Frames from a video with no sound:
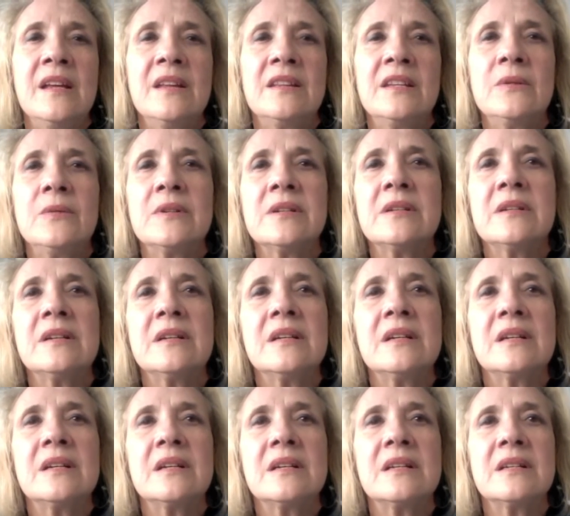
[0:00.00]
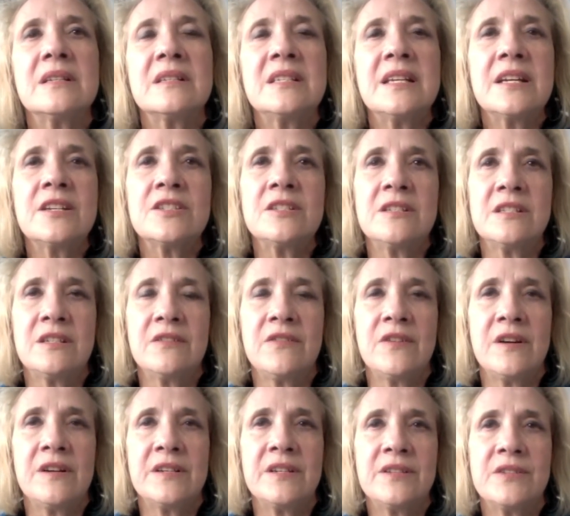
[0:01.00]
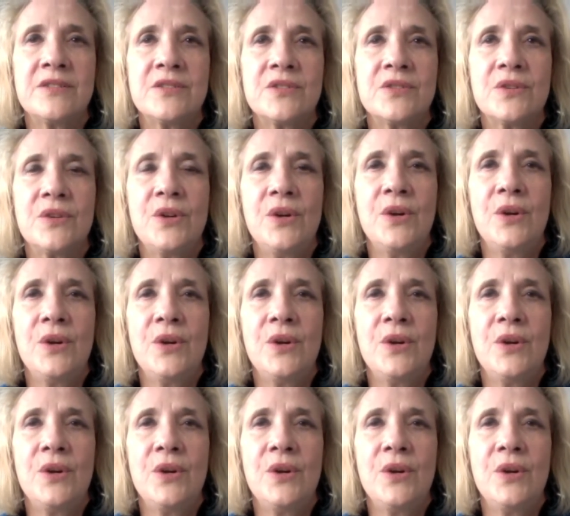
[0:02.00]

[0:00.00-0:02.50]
There were sections of artists